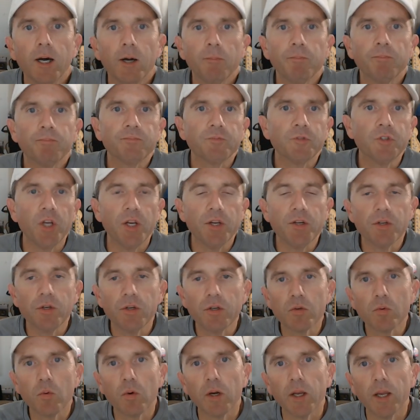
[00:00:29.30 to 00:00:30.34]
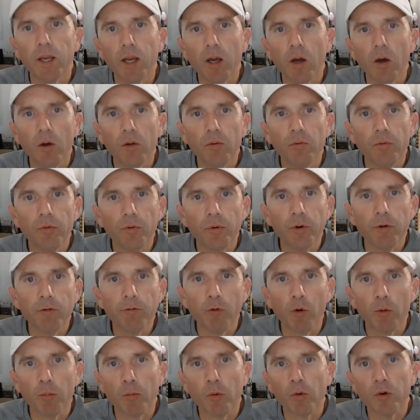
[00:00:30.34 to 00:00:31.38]
Jason is working on 3 or
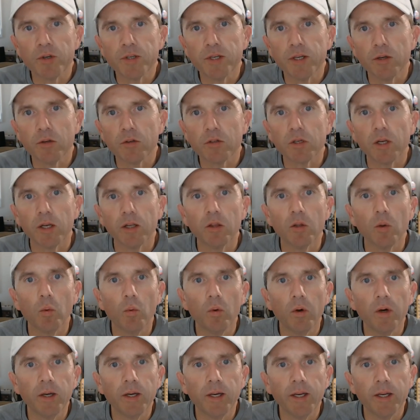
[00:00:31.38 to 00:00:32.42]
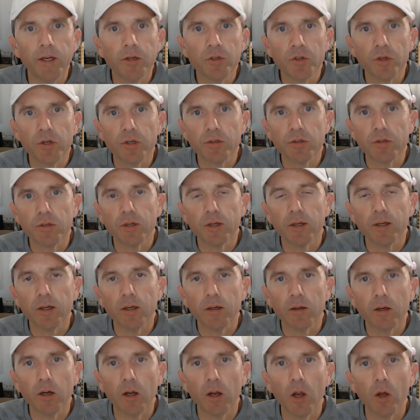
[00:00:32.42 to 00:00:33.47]
4 more deals like the one he just
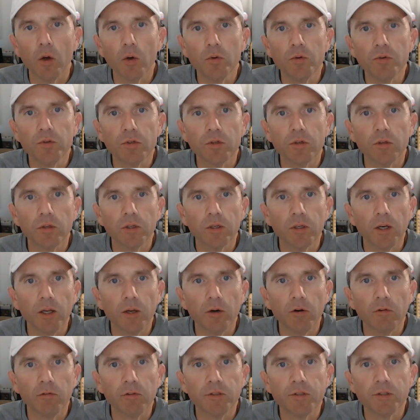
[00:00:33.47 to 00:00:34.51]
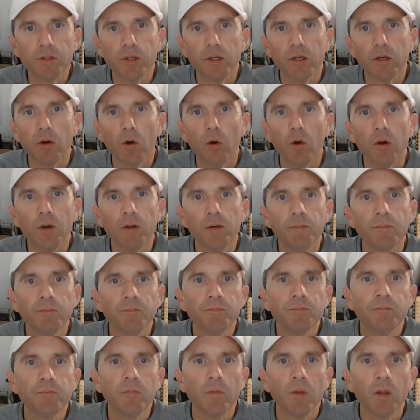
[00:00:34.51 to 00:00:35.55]
closed the letter of intent on,
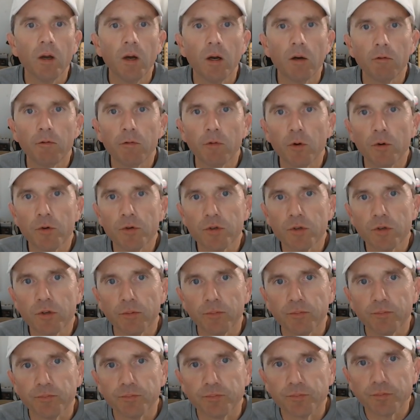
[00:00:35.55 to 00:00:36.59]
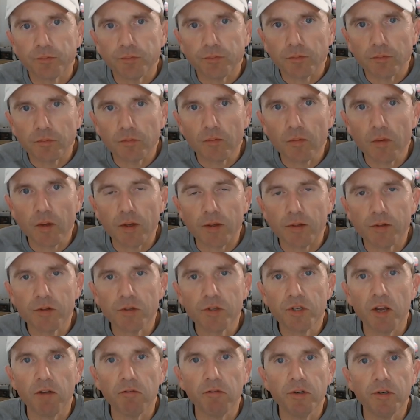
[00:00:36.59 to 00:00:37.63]
our first
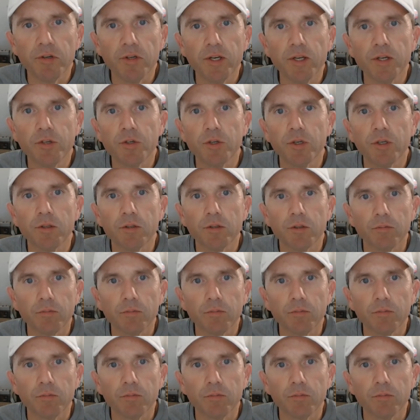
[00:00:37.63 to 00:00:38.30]
7-digit